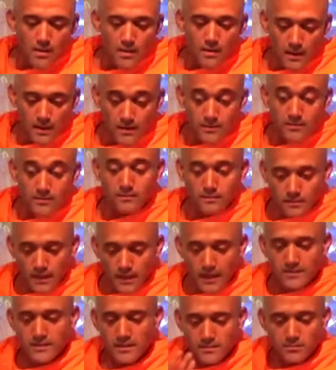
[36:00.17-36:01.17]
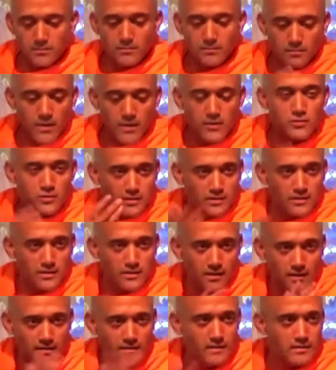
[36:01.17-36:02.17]
And as I mentioned in the
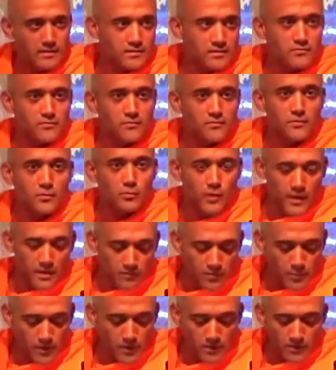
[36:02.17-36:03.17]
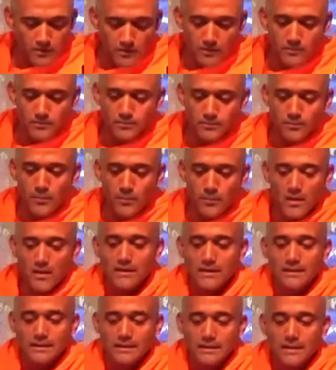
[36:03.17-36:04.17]
context of the way of a pilgrim,
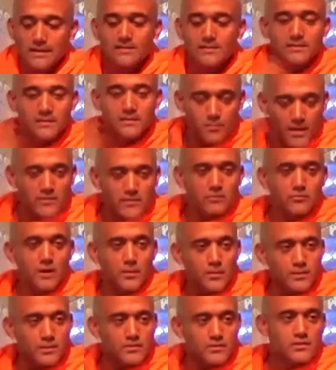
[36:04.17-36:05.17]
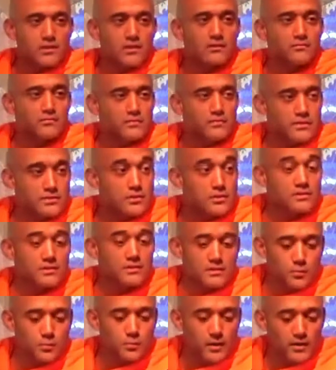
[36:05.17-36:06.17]
it's the mental repetition of the
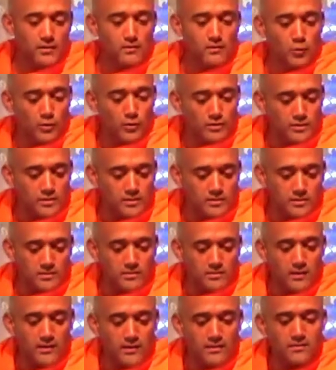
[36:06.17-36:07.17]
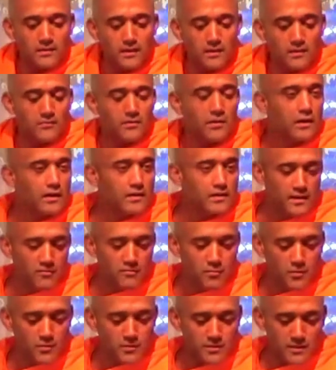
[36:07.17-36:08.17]
Jesus prayer Lord Jesus Christ, Son of God, have
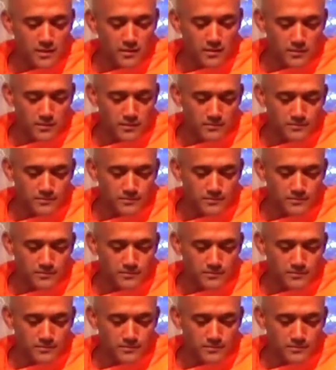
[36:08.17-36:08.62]
mercy on me.